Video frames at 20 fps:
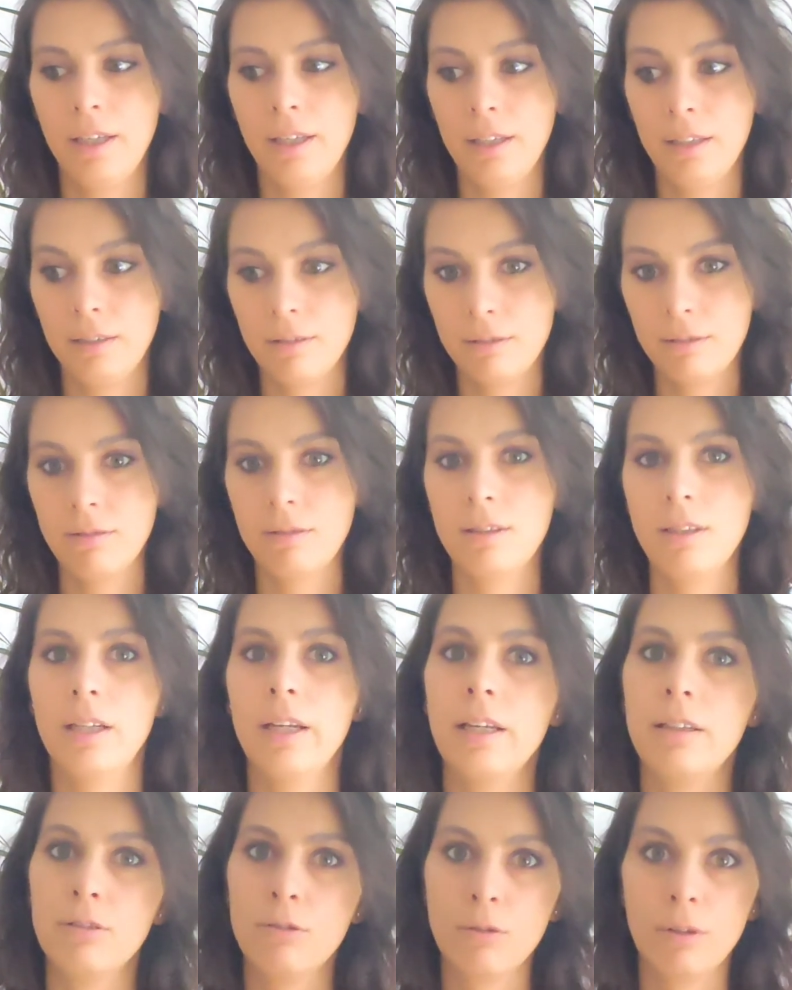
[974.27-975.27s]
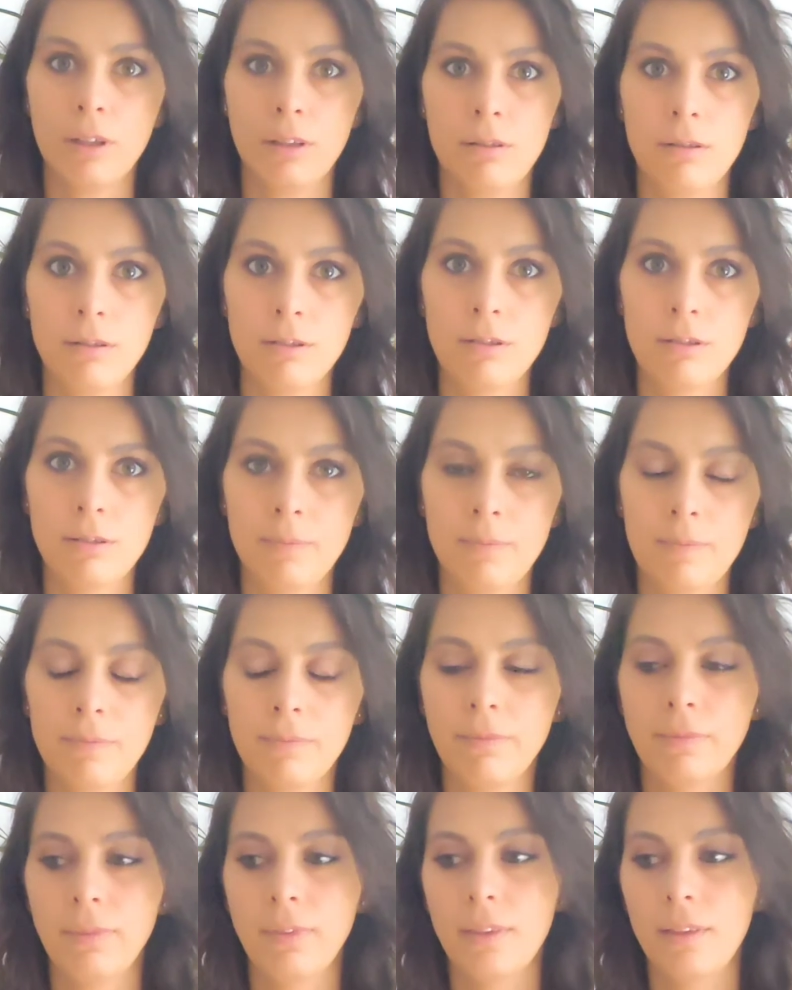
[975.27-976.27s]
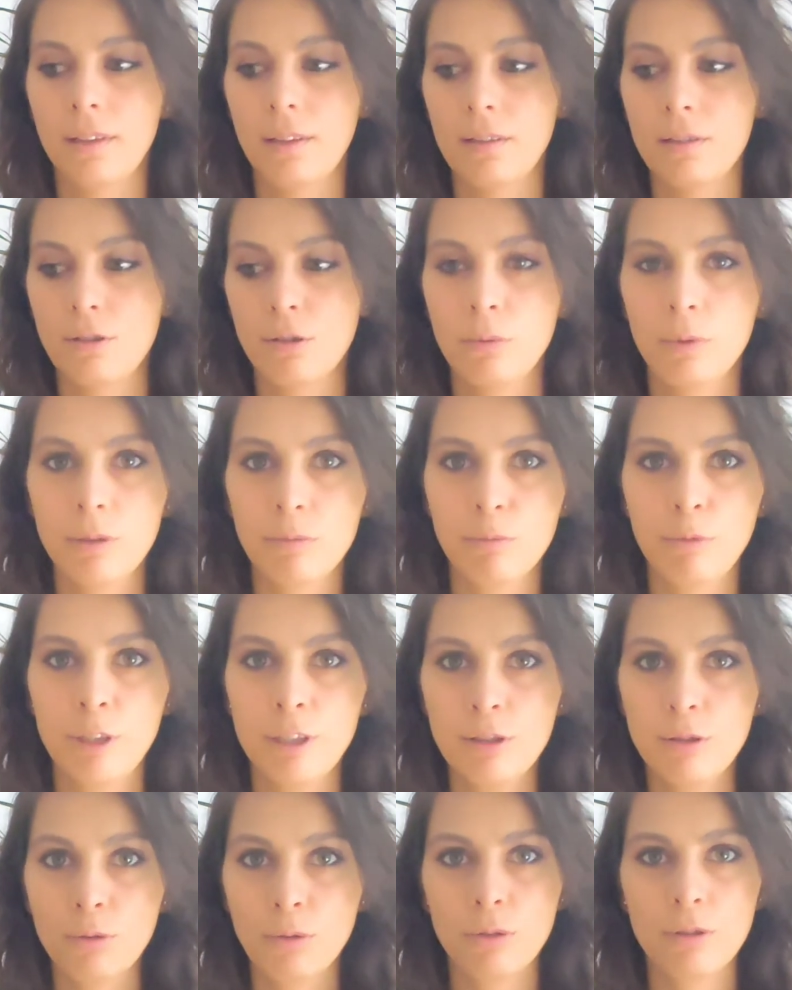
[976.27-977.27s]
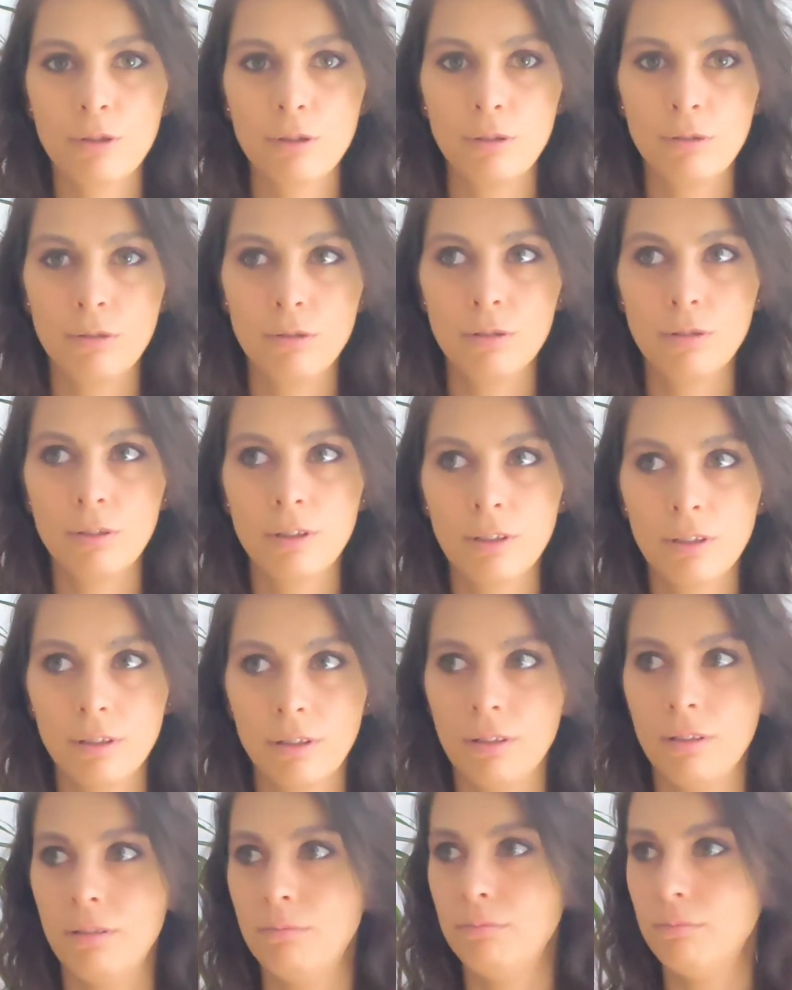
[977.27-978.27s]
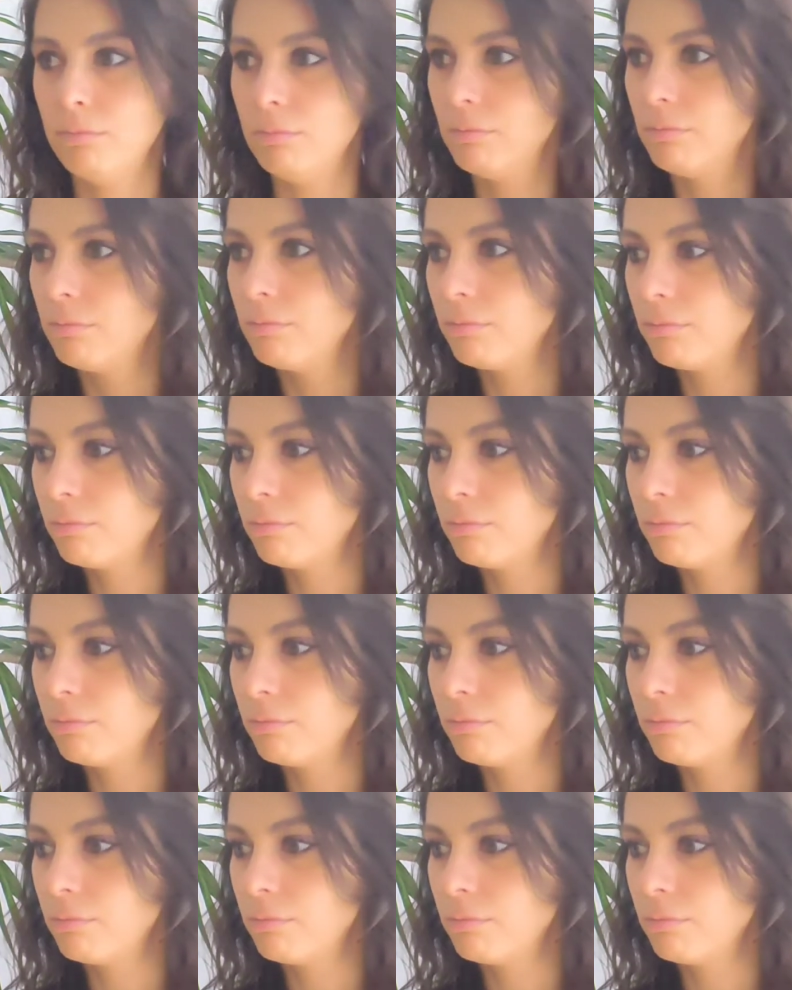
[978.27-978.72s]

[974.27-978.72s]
and connect to others. So it restores you to the,